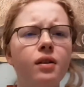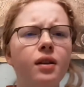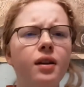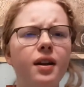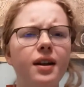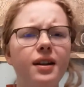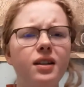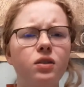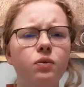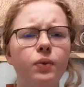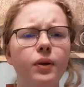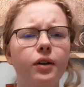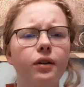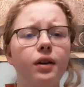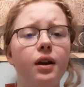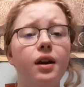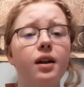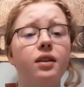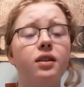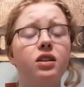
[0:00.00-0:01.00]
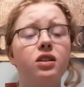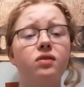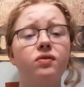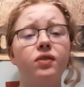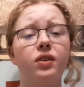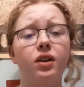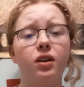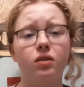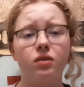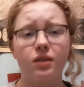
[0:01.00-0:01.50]
It's weird. This
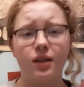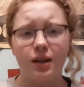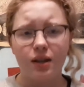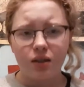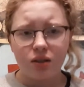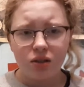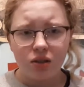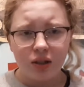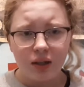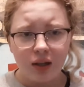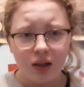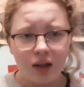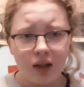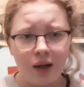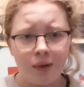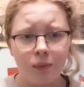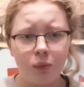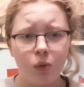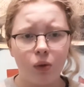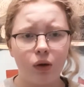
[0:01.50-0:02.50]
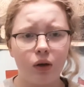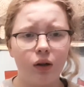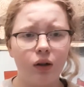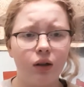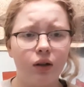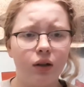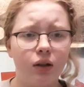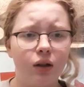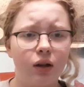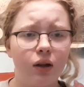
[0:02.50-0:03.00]
video is actually a lot more
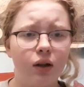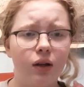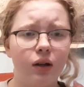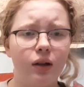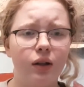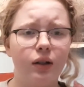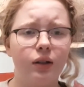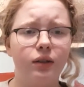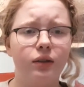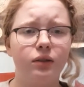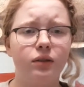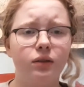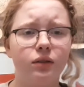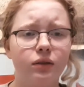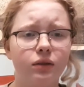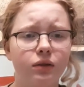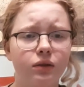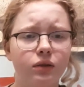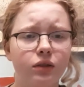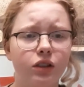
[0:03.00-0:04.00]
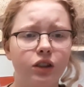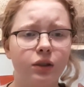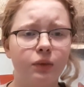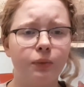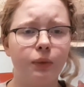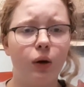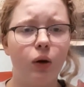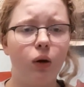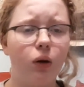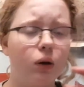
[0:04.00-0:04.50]

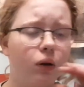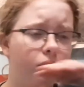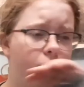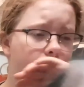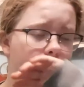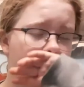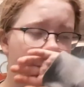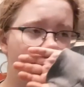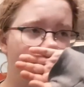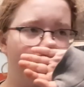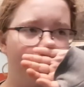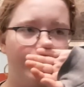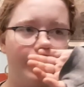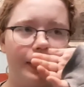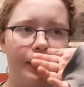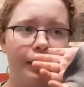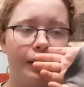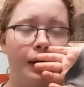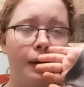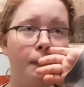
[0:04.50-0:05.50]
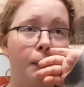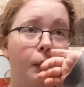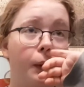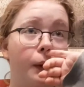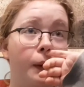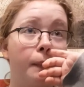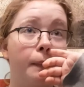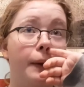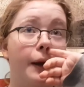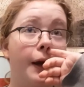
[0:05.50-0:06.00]
small, like a lot more
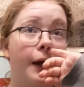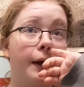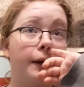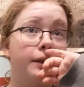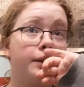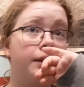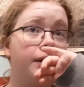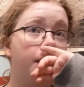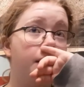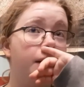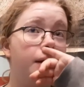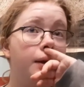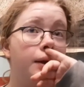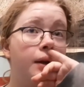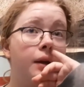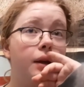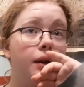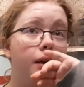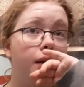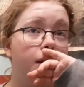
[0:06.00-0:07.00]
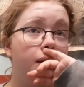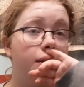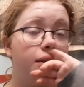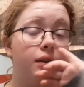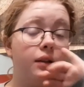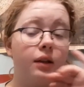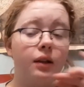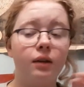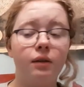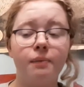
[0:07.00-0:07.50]
compact
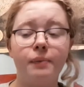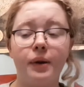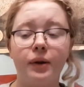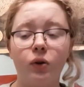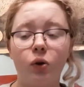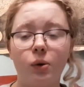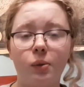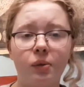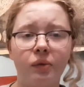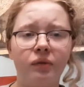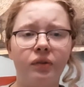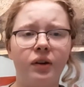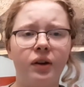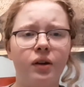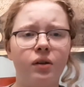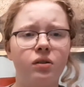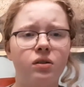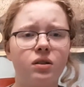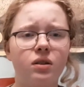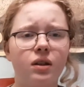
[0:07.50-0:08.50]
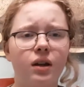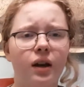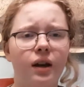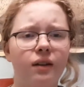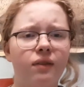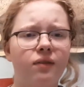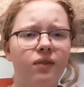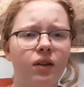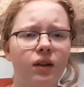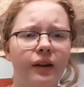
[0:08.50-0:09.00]
than my normal videos. I
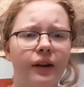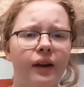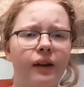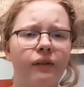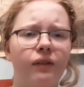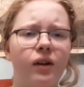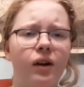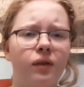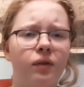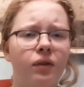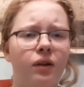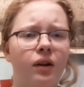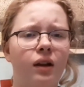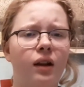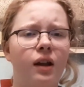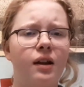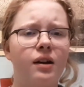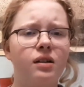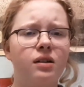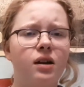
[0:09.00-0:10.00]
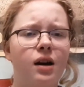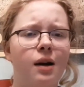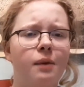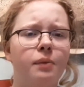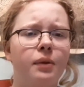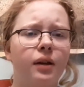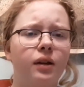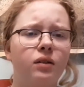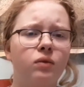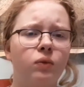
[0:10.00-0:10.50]
feel like I've covered a lot of
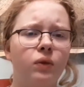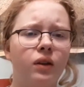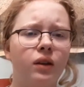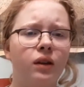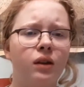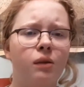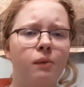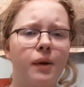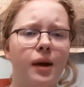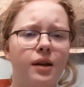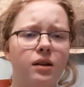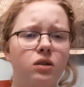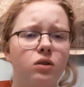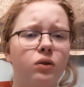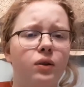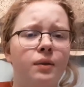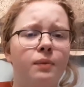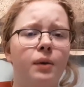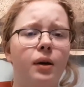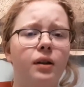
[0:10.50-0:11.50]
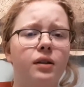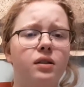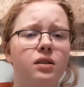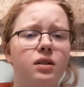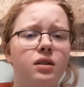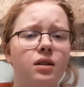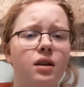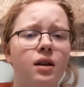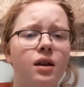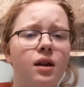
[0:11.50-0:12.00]
topics within the past 3
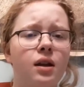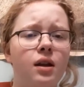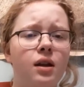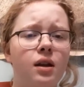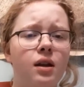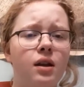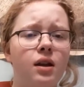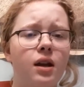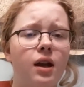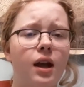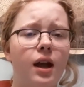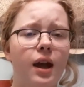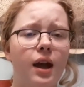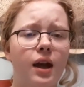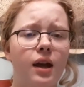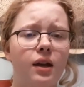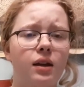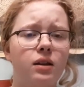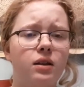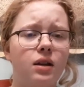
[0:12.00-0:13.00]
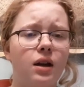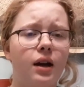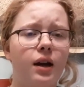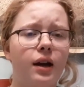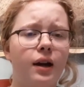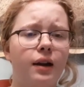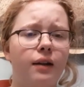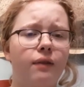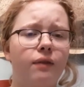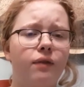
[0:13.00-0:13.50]
months, and
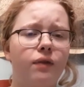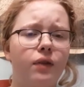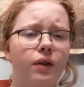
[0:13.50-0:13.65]
I've